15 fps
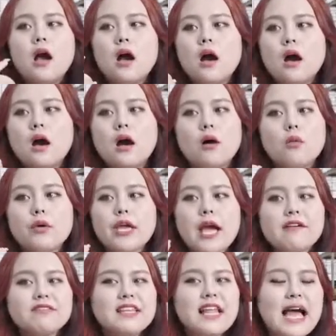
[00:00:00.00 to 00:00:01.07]
uh, we have
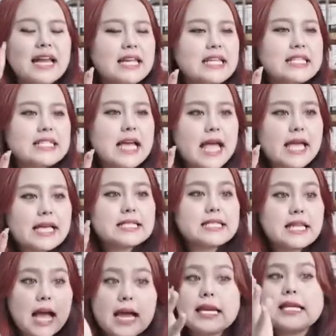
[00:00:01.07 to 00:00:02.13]
90 days,
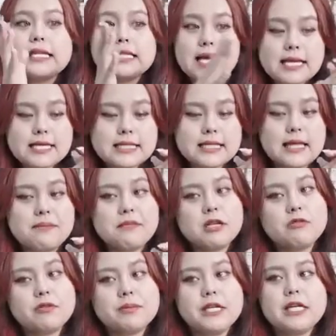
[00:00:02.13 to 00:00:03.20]
90 days, let me
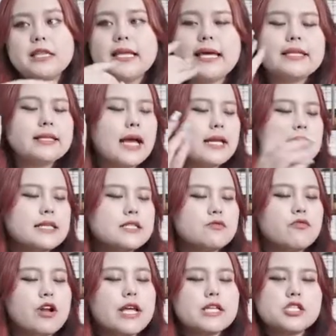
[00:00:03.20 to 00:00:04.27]
repeat, like 90 days
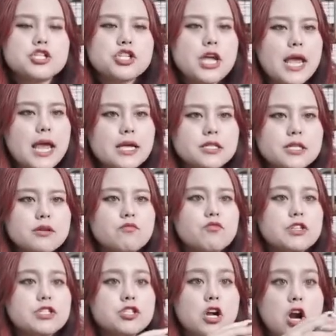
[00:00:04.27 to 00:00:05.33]
free exchange and
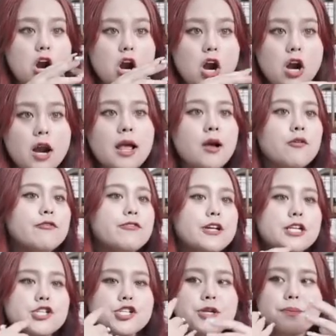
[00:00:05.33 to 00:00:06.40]
return, free
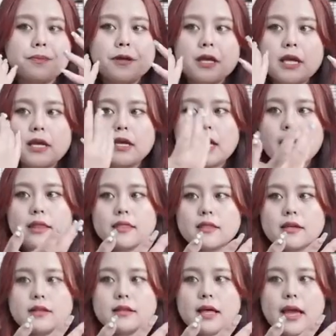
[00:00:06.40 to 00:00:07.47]
shipping in
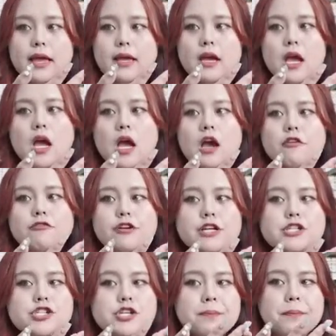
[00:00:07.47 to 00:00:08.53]
the like, free
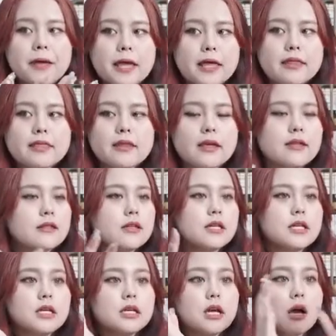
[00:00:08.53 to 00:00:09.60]
shipping in
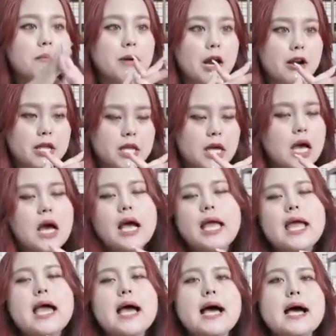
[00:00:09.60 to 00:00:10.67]
the America.
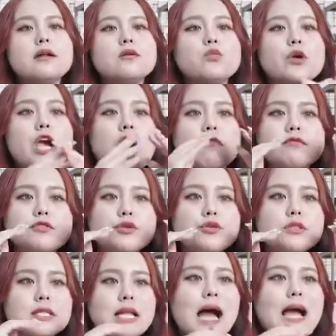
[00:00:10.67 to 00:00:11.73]
And we have your
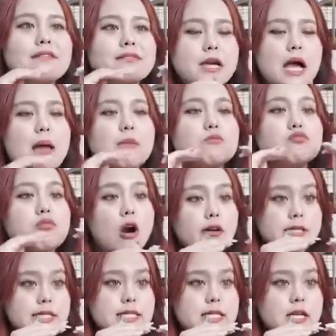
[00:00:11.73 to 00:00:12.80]
lifetime
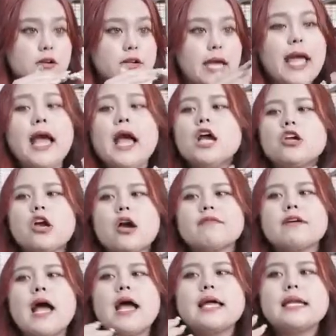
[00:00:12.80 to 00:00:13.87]
warranty, okay? You have
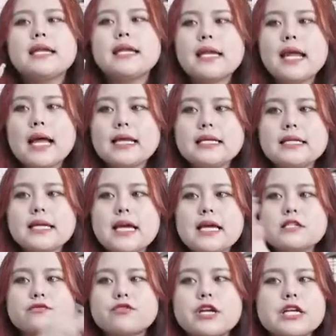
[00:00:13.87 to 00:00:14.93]
90
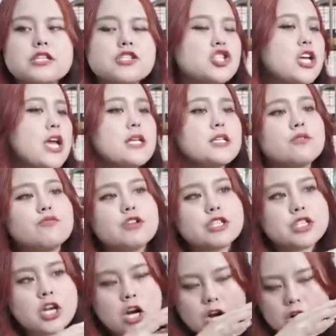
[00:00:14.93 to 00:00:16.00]
days free exchange and
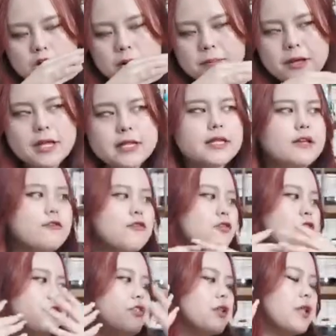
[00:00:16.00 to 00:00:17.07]
return, but if
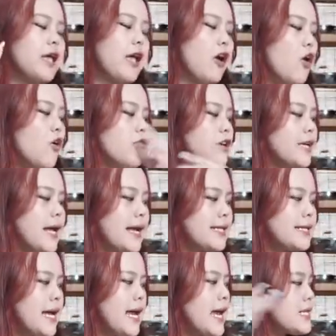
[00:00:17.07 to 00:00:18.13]
you feel like over
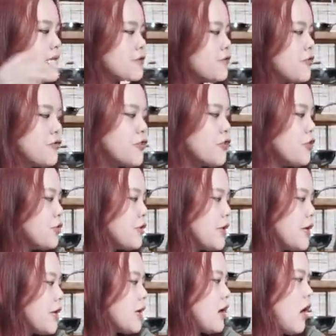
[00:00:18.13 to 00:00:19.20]
90 days, if you feel
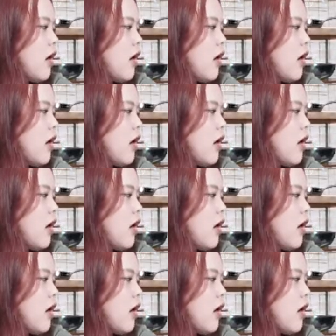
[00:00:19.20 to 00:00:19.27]
like,